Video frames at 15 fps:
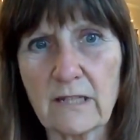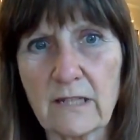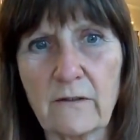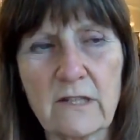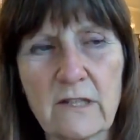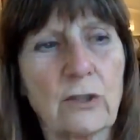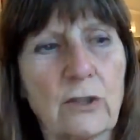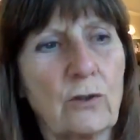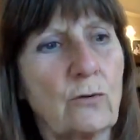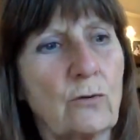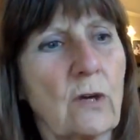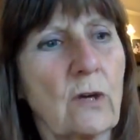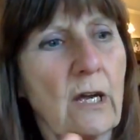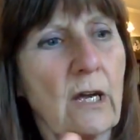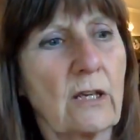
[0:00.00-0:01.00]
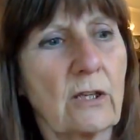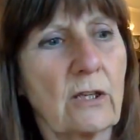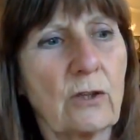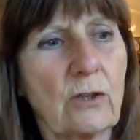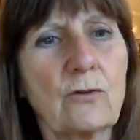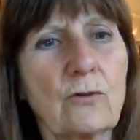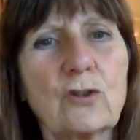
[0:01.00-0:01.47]
Is
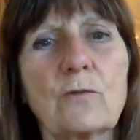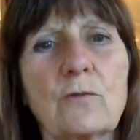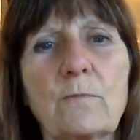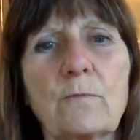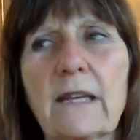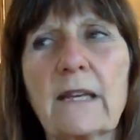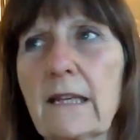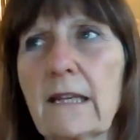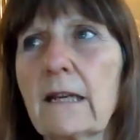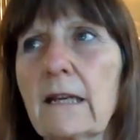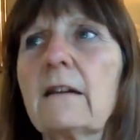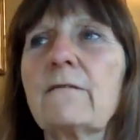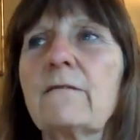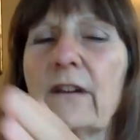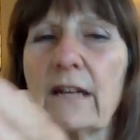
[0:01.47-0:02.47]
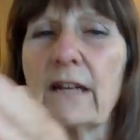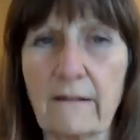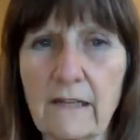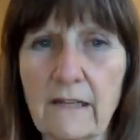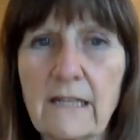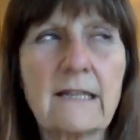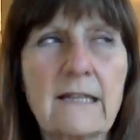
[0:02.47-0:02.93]
you should be feeling
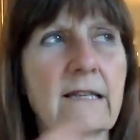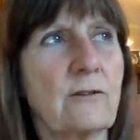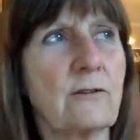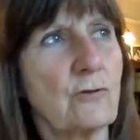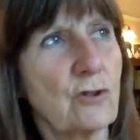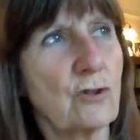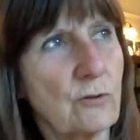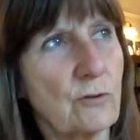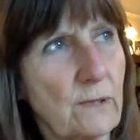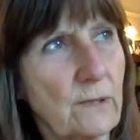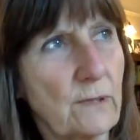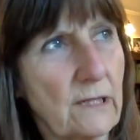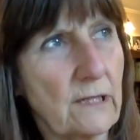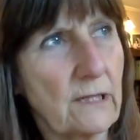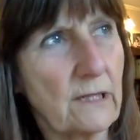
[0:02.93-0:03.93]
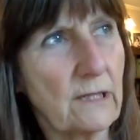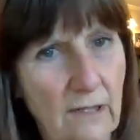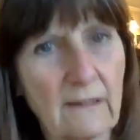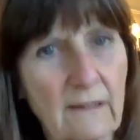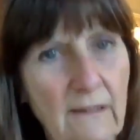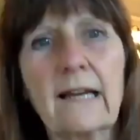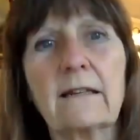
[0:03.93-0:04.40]
this, and you should be doing
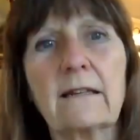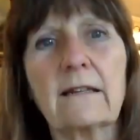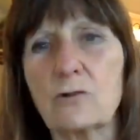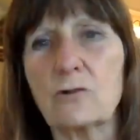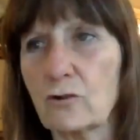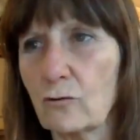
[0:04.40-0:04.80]
that, and you should all be